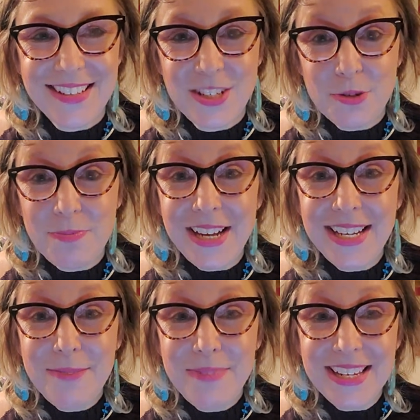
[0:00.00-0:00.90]
It's your
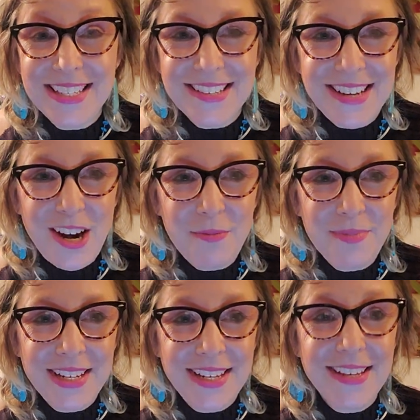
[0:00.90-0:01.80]
buddy, Peace and
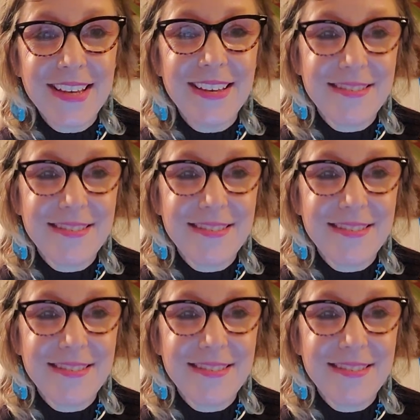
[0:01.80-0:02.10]
Harmony.